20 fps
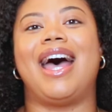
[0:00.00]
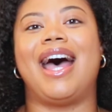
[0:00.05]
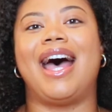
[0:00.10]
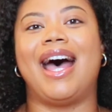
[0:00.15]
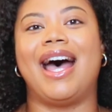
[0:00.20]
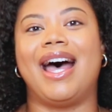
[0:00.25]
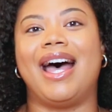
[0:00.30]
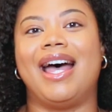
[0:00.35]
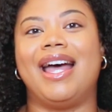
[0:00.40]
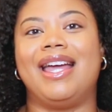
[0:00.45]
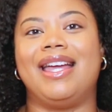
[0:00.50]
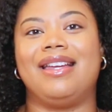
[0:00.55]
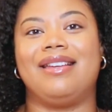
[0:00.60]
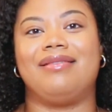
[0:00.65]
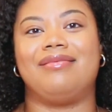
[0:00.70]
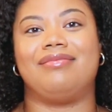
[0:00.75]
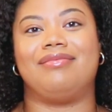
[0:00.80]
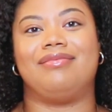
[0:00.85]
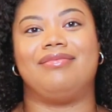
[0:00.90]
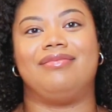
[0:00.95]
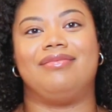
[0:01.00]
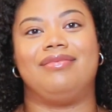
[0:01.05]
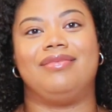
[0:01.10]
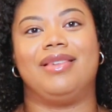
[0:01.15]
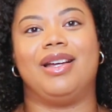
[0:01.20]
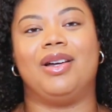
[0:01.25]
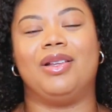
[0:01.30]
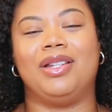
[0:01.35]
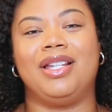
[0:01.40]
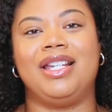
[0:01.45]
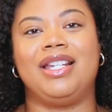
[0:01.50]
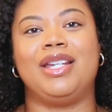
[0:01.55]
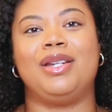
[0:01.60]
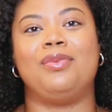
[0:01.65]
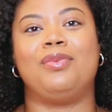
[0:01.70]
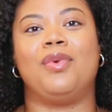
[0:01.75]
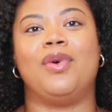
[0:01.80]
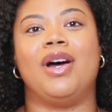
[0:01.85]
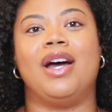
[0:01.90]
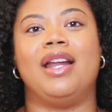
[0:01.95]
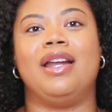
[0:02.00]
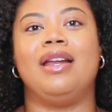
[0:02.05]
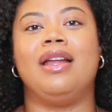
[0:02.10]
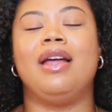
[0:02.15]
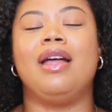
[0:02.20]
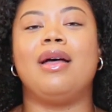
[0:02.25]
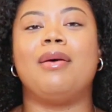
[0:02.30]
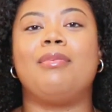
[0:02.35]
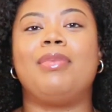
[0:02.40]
I only did 1,